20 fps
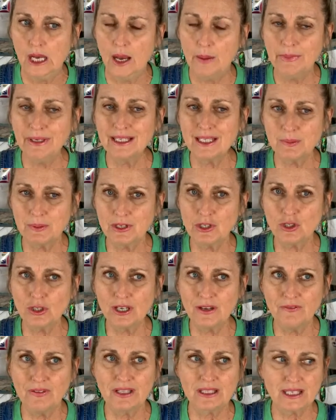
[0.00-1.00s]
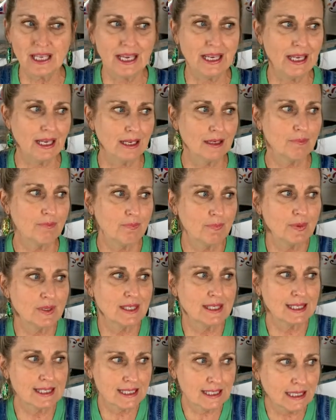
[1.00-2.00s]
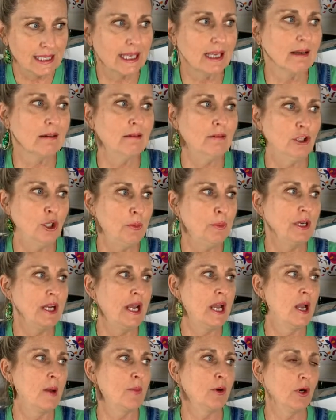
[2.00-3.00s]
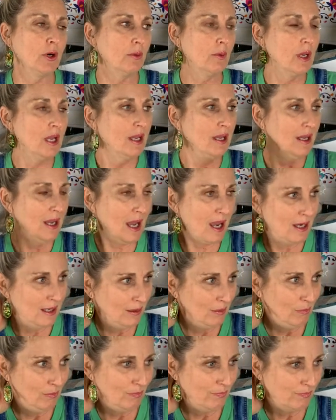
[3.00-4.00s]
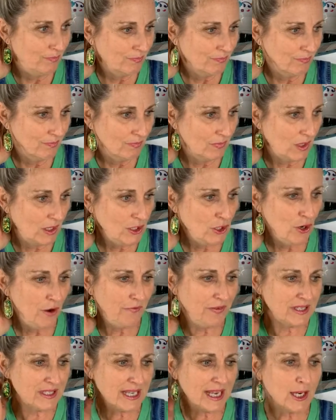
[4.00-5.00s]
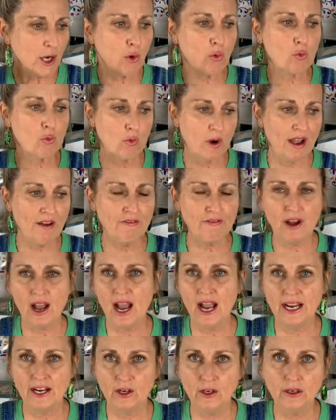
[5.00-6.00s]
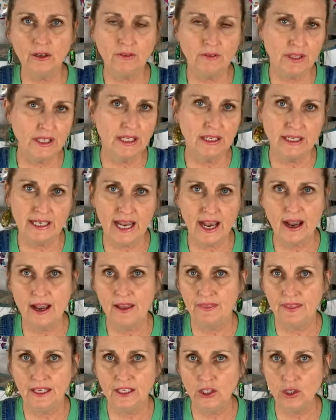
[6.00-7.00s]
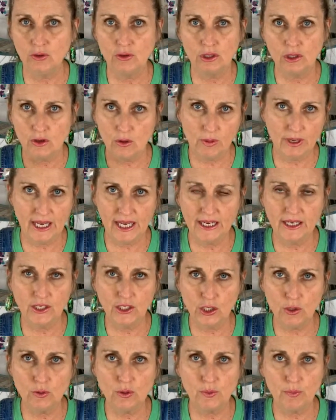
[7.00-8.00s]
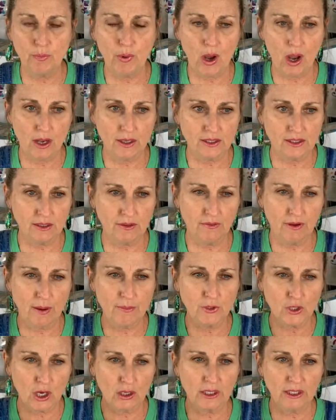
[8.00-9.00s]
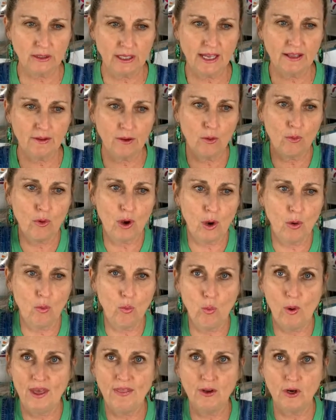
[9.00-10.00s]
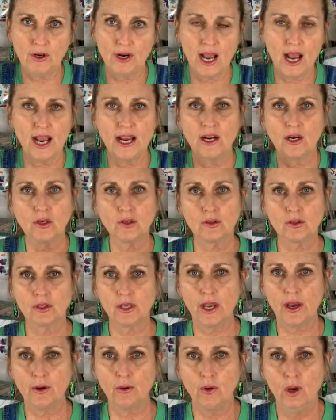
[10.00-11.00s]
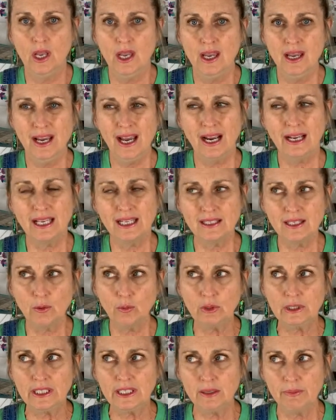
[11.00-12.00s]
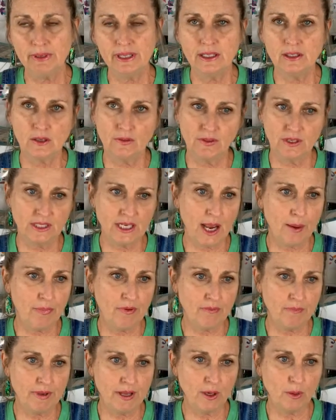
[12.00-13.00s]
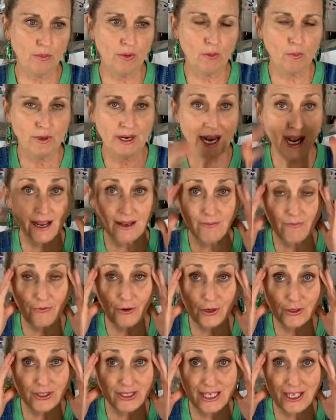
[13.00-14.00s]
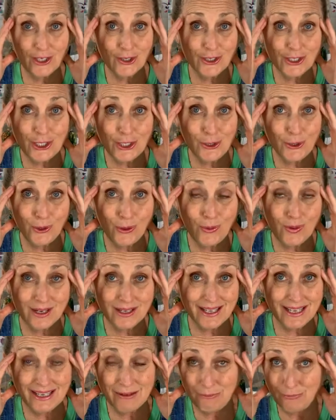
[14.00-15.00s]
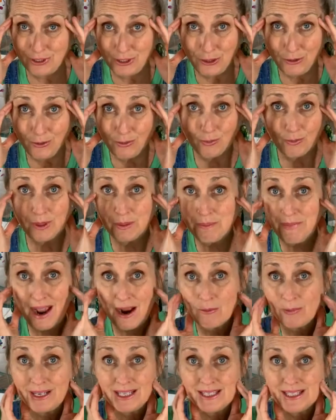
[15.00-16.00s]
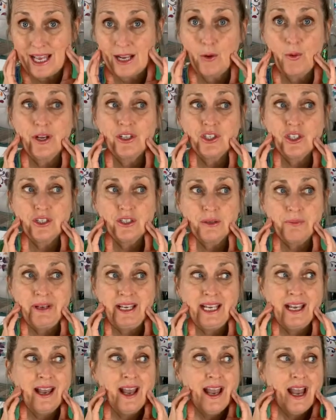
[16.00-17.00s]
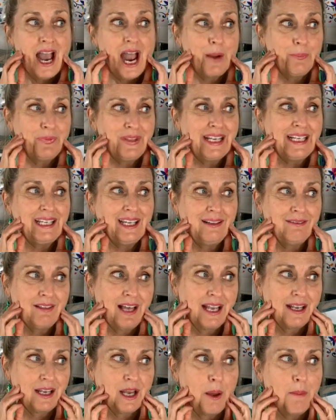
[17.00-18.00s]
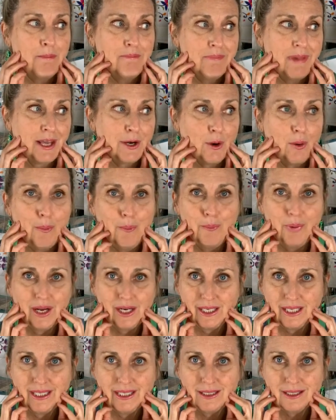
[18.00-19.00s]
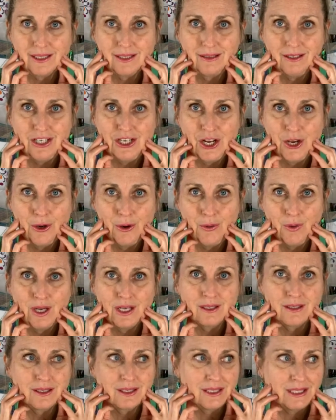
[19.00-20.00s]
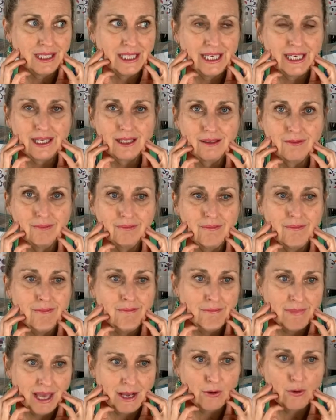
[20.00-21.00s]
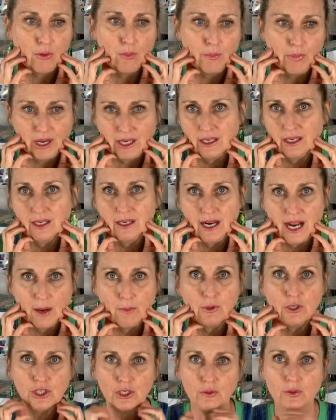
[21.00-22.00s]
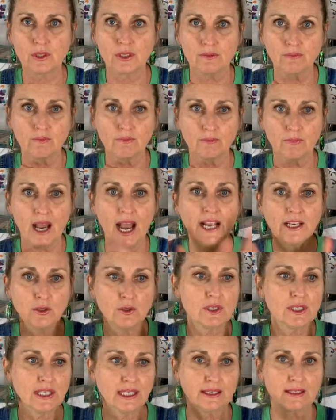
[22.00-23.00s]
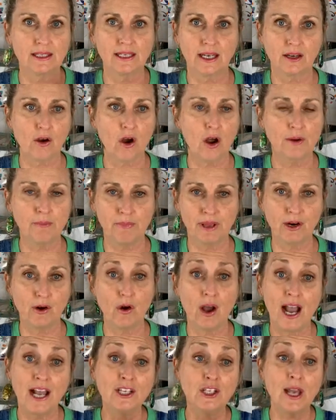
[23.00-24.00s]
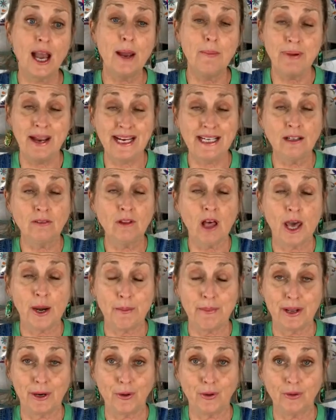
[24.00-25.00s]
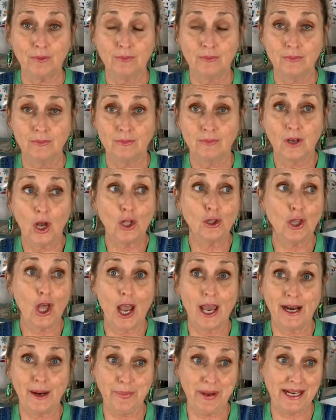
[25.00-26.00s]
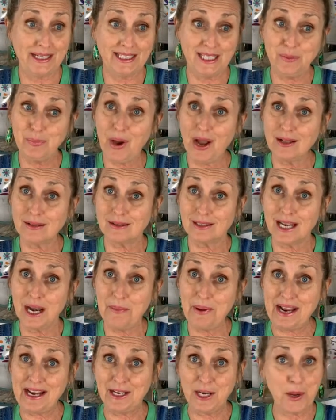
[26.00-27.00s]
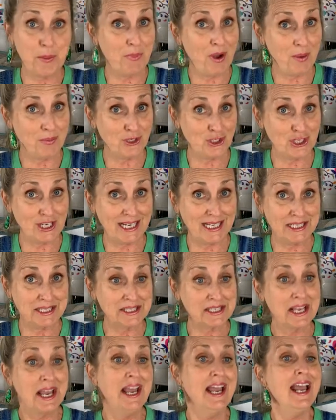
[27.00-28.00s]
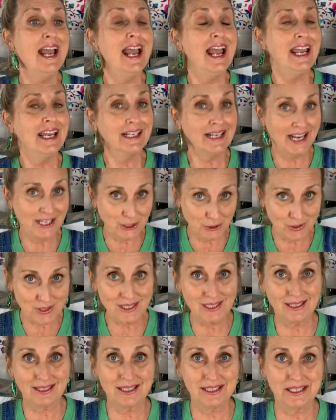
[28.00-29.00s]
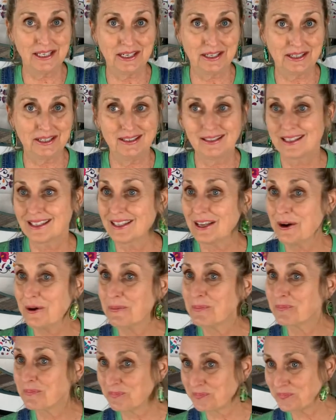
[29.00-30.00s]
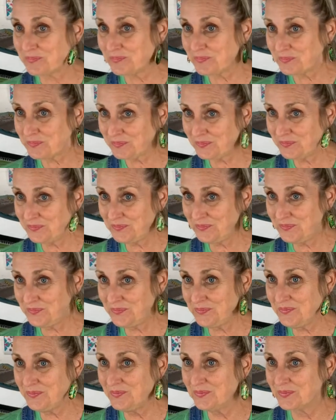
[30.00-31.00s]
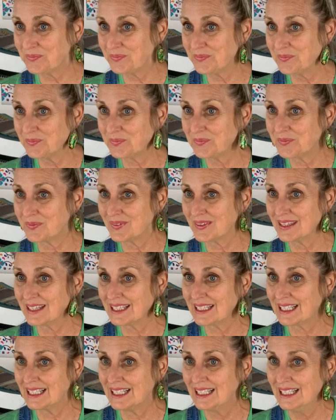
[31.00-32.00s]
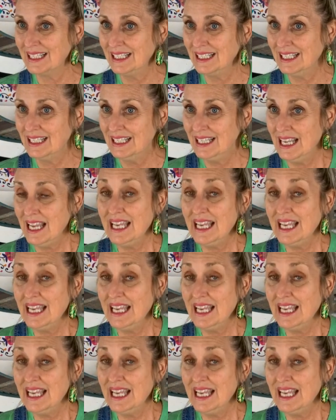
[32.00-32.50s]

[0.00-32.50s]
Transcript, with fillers: I mean, especially if it's like a slick aluminum or, um, you know, if it's like a rough iron, then yeah, I think you could go ahead and use Boss. I'm talking like a, a weathered iron. So I guess it really depends on the type of metal. But when I first hear you, and when you when Matt reads that question to me, I'm thinking like a metal bucket, you know, a slick metal bucket. I would use I use slick stick on metal. I, do, I paint a lot of metal, a lot. I paint teapots and I paint gumball machines and I use slick stick. So Christine wants to know if that horse is a customer piece.